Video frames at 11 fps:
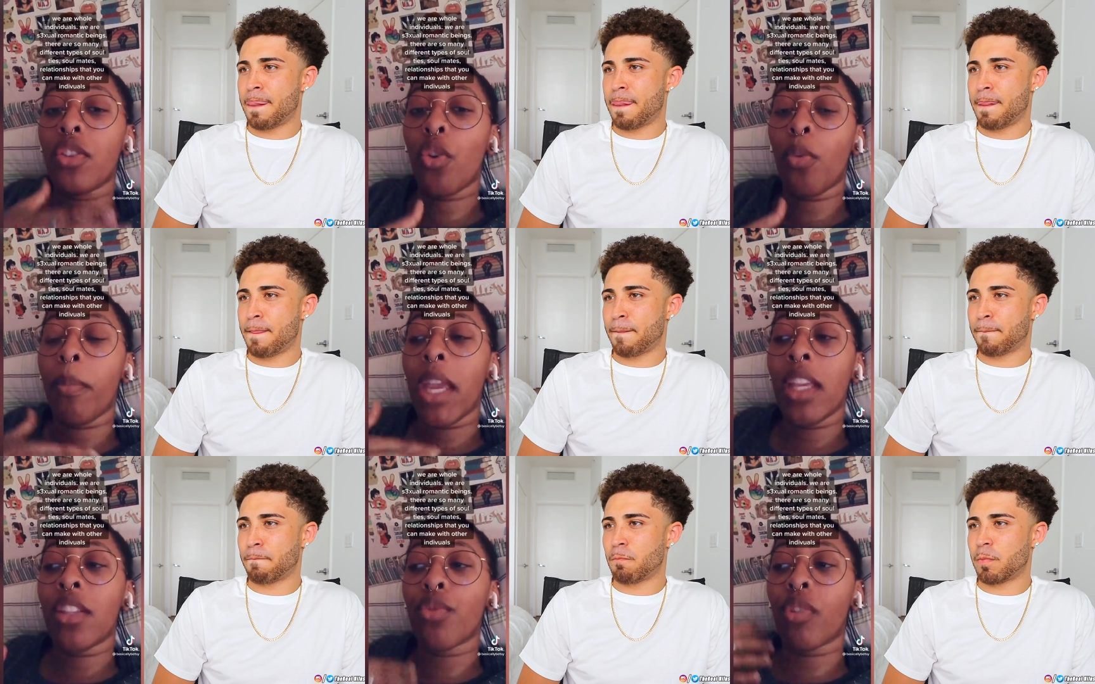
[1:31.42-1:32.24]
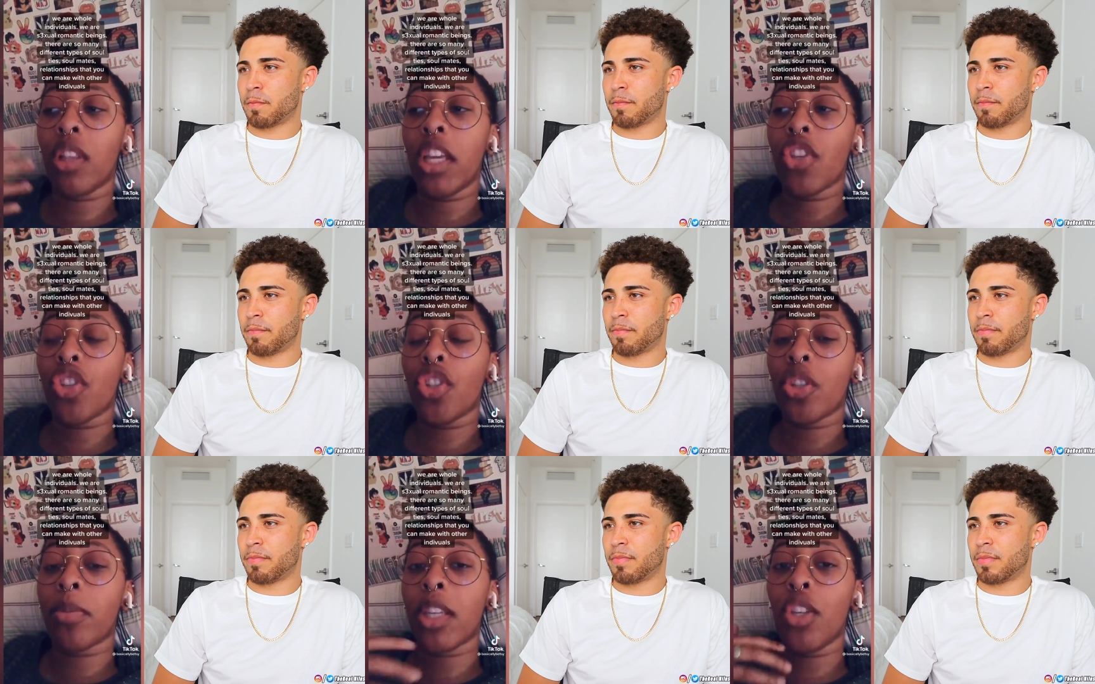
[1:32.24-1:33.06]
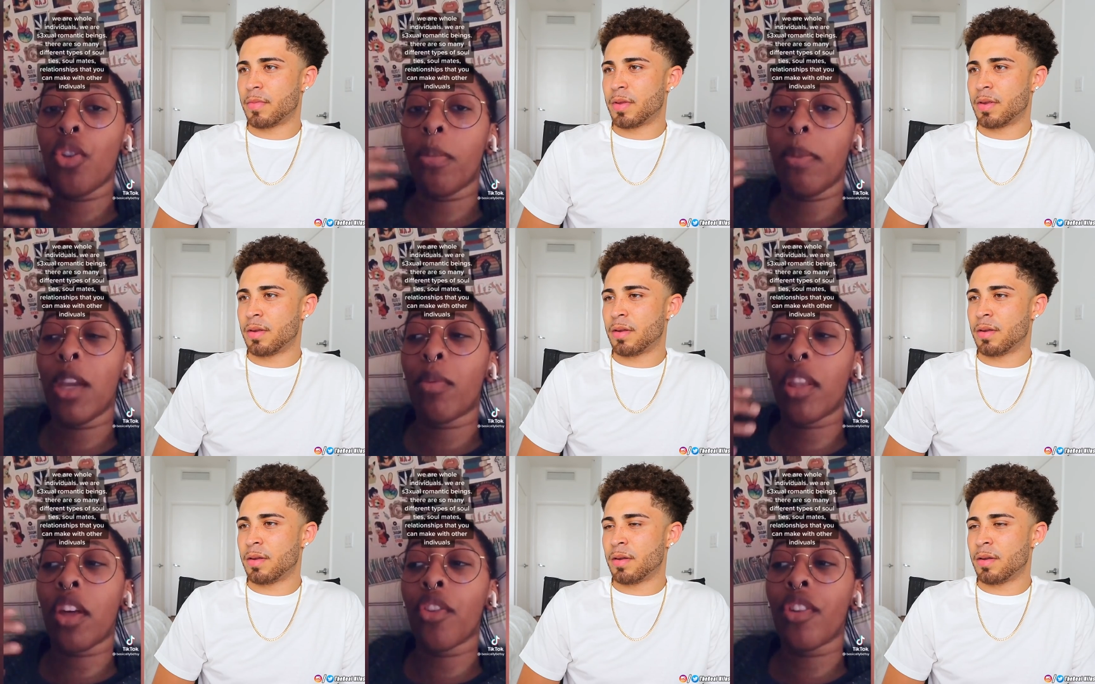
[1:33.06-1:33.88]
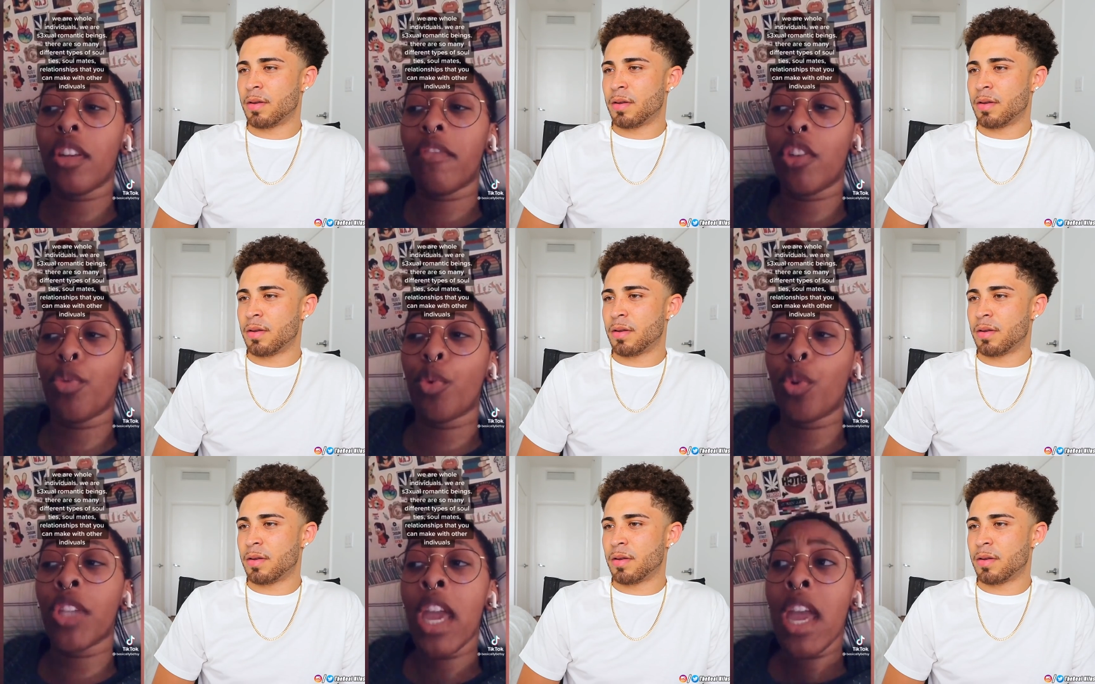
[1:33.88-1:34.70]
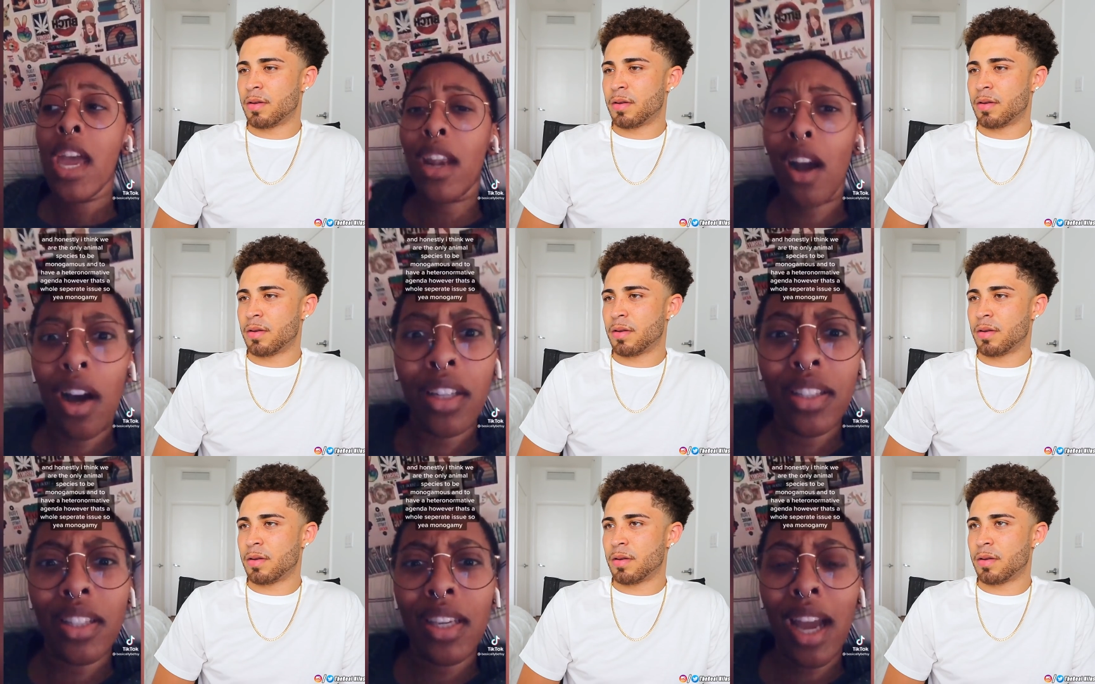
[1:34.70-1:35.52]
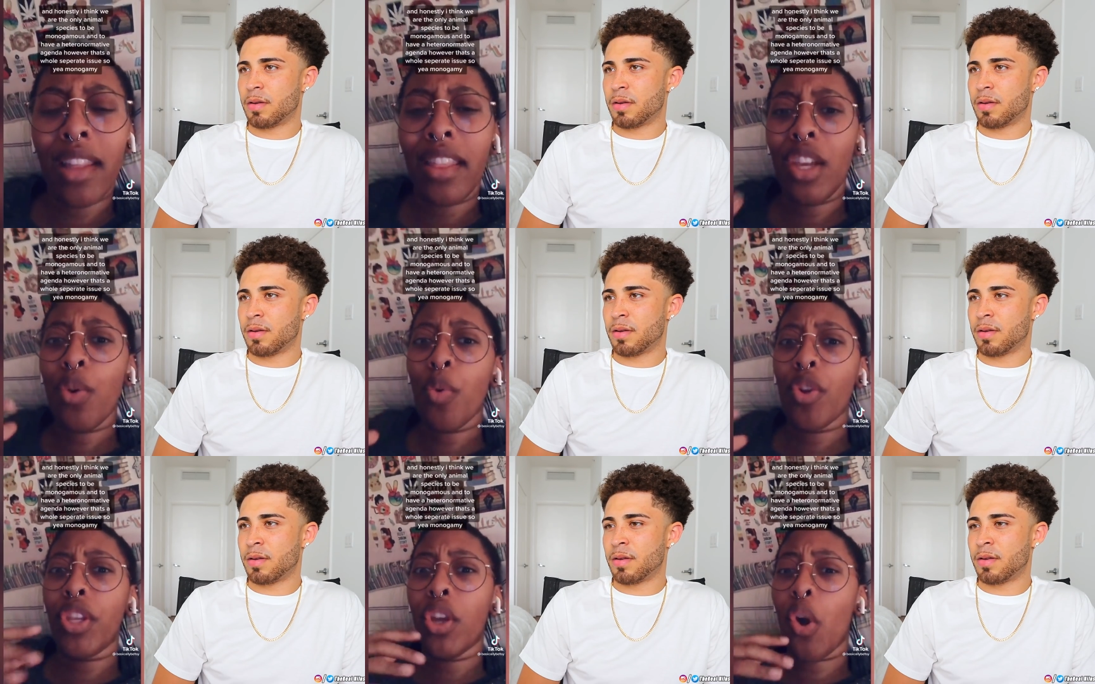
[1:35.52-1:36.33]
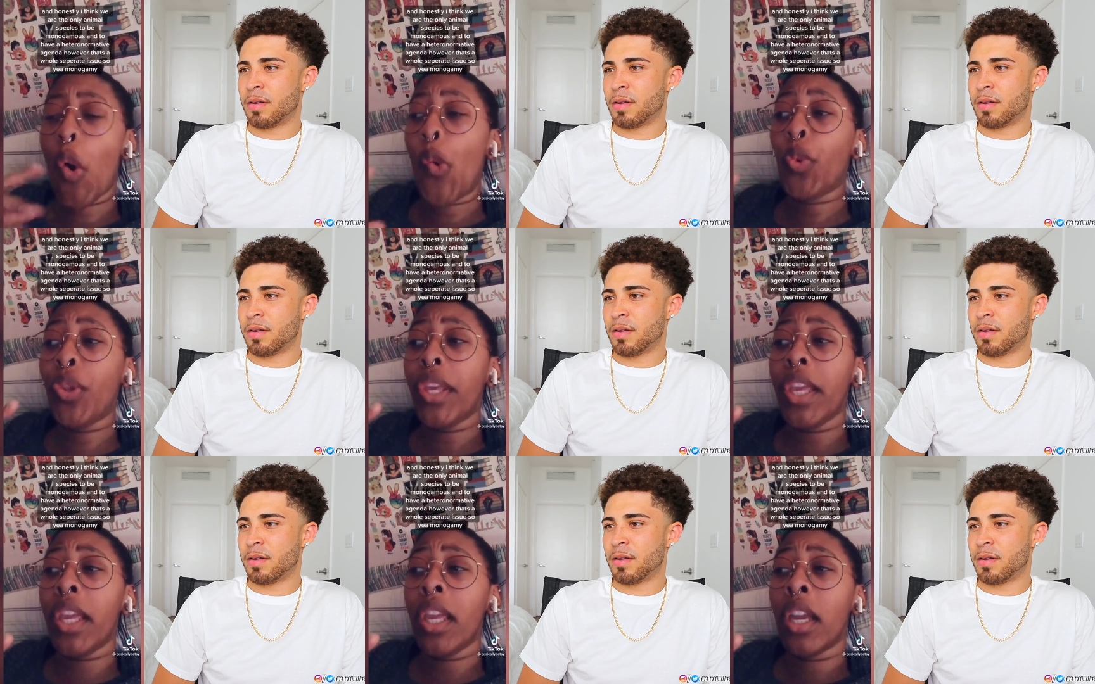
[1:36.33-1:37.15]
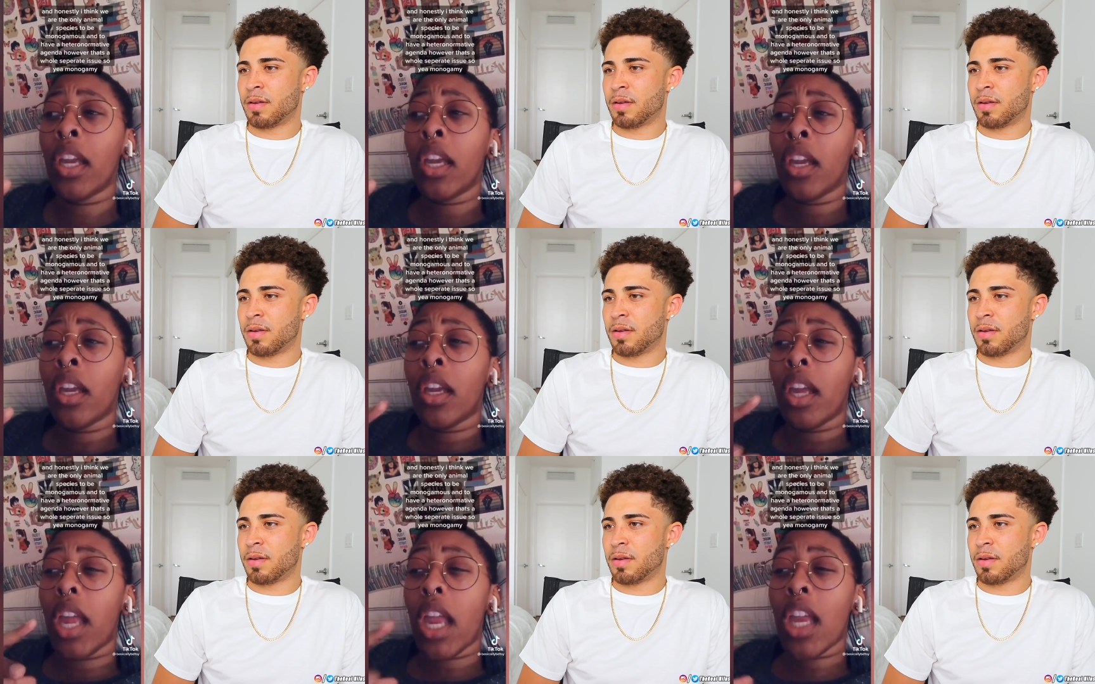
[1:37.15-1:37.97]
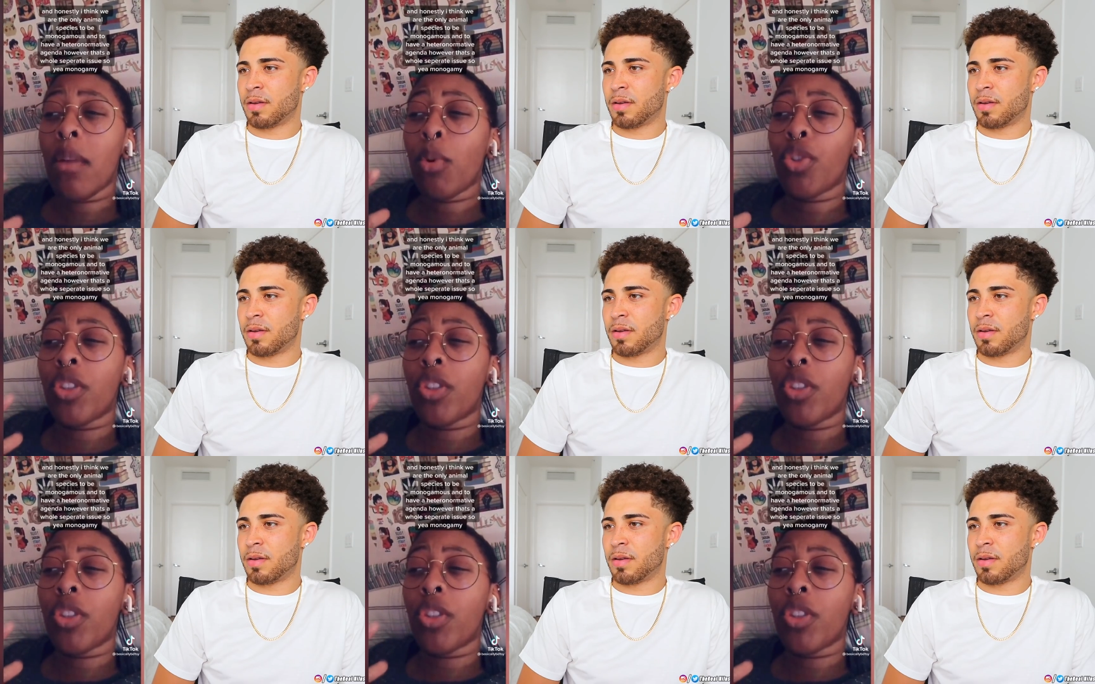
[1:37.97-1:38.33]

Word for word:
Speaker 1: soul mates, relationships that you could make with other individuals. And honestly, I think we're the only animal